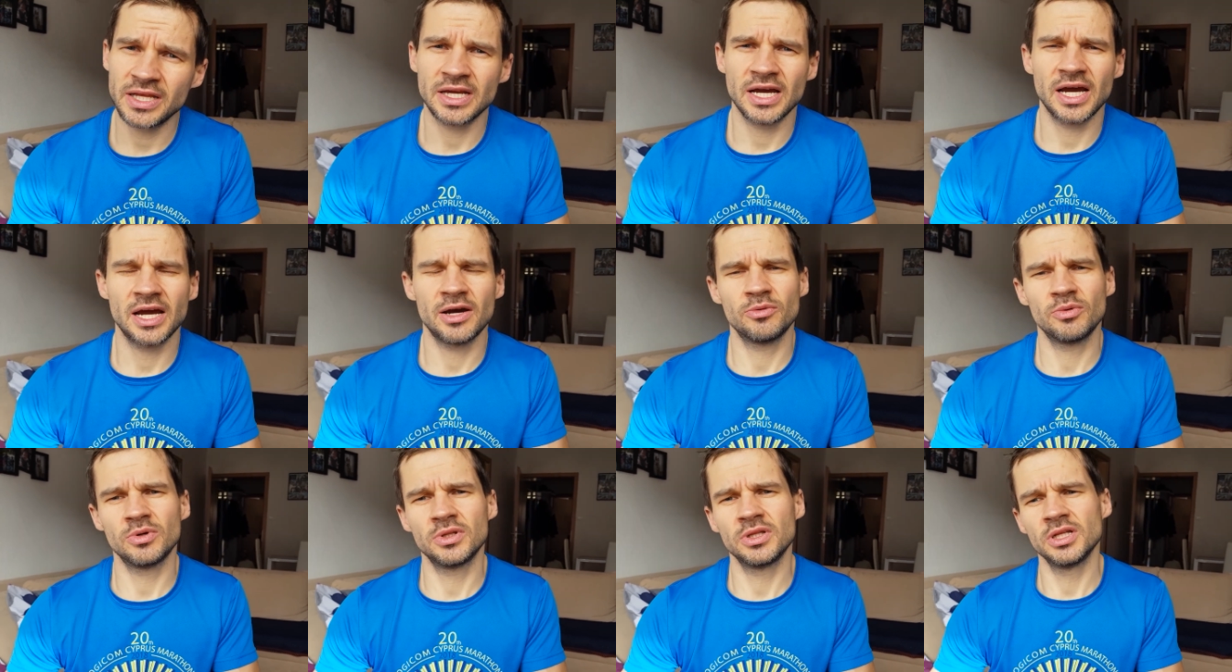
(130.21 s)
I
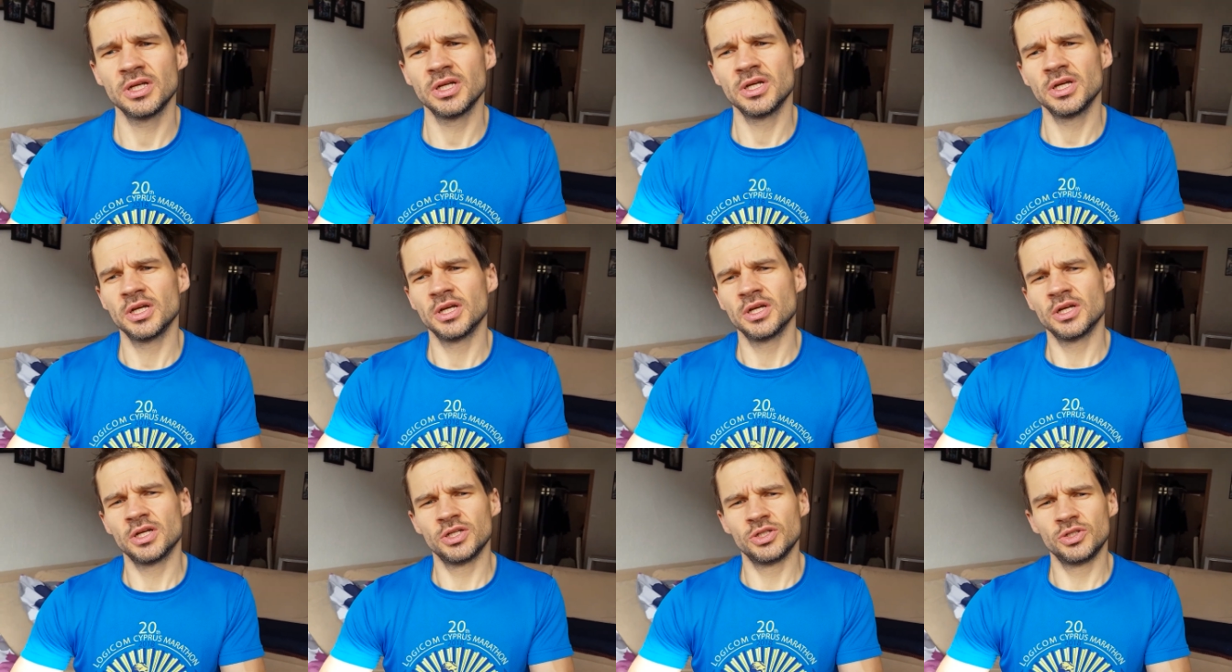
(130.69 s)
will
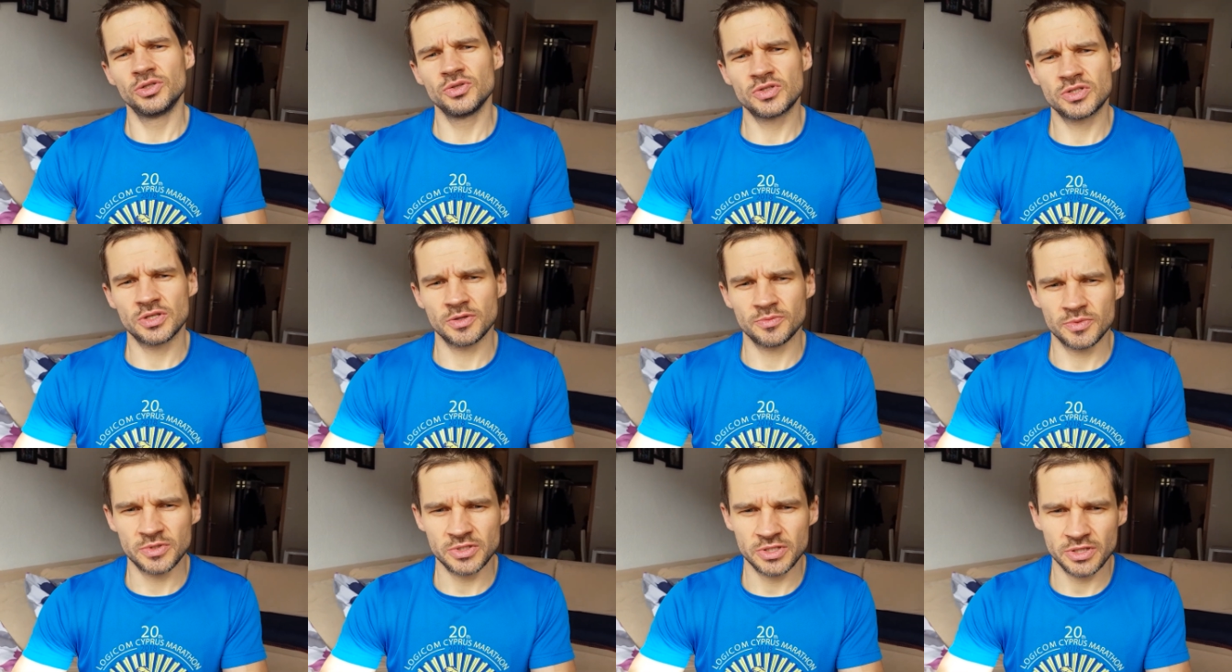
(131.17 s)
do
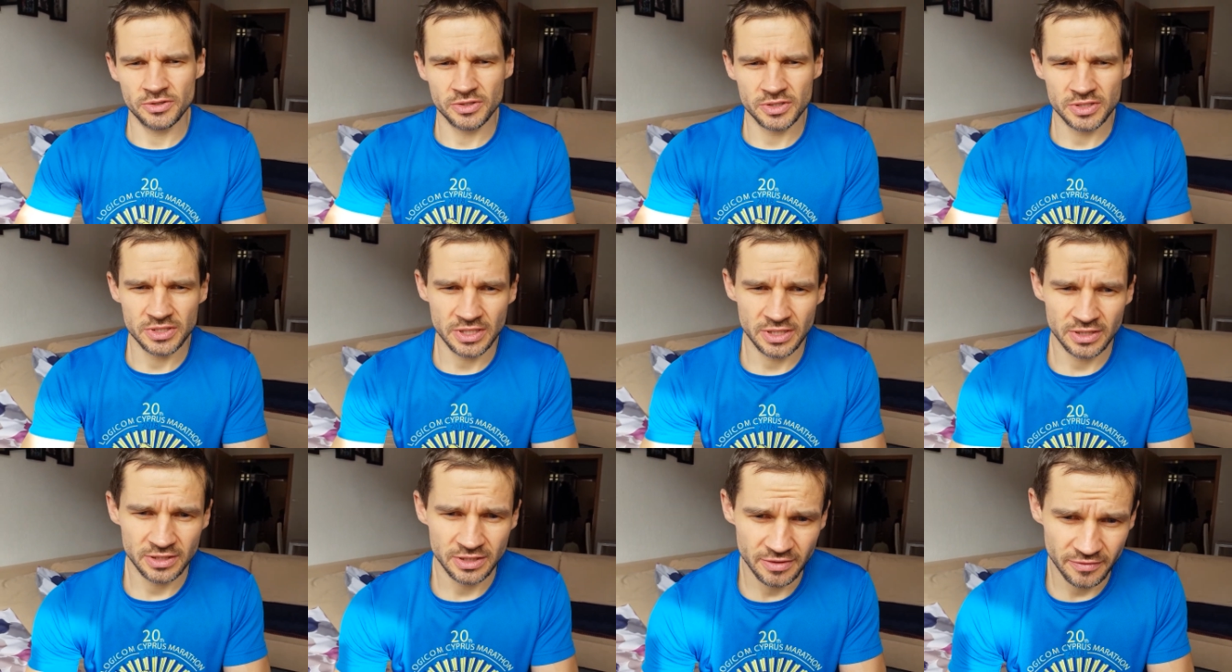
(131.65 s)
some serious
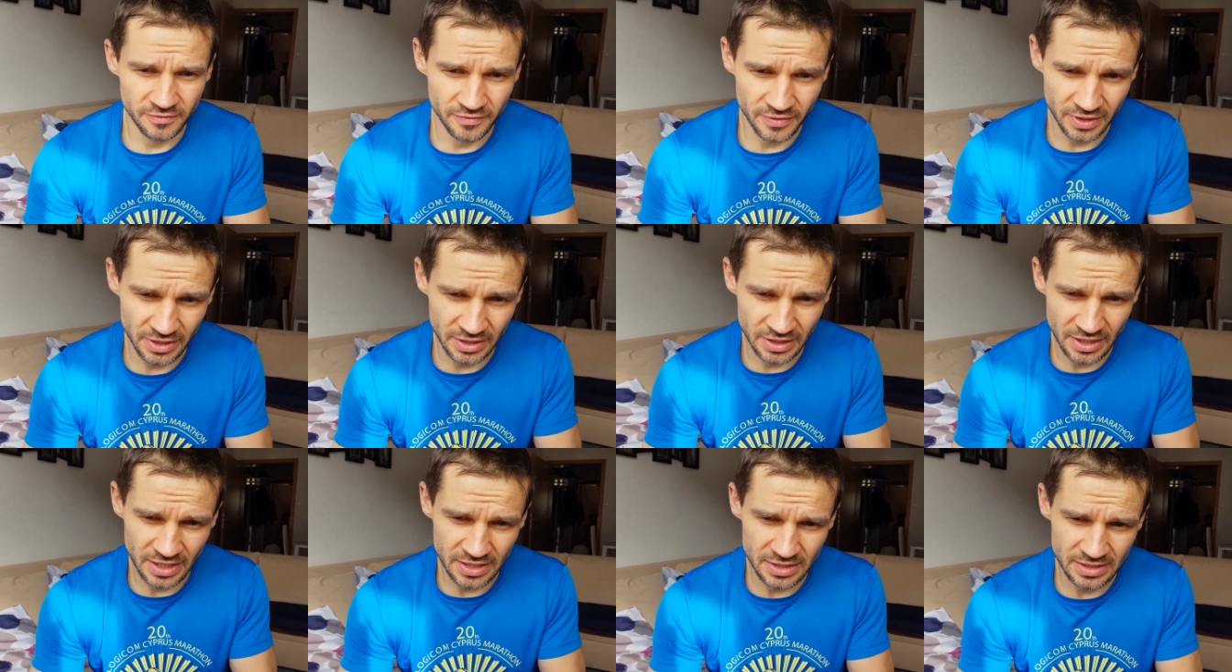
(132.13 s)

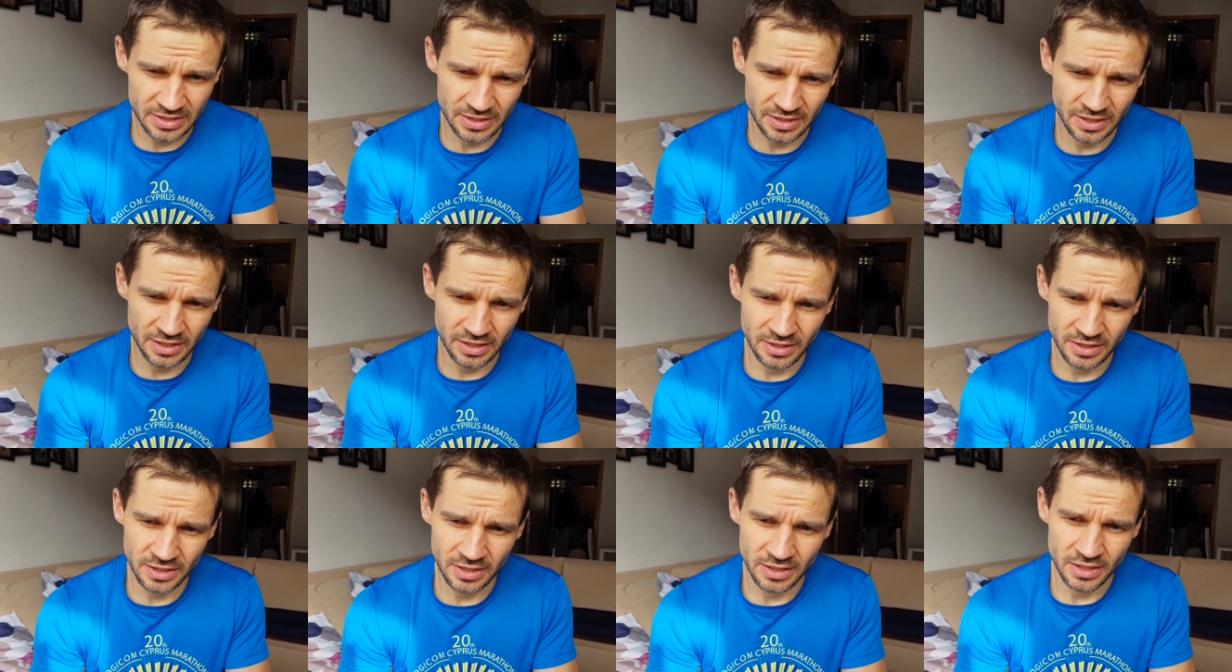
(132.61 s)
scientific
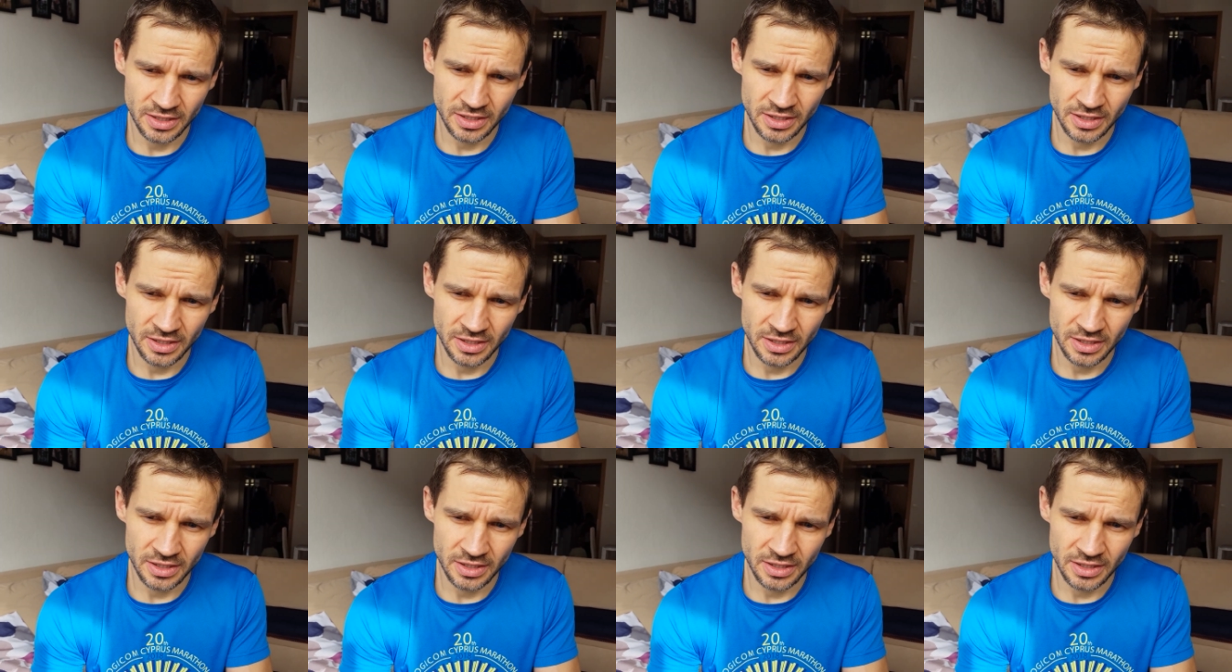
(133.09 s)
testing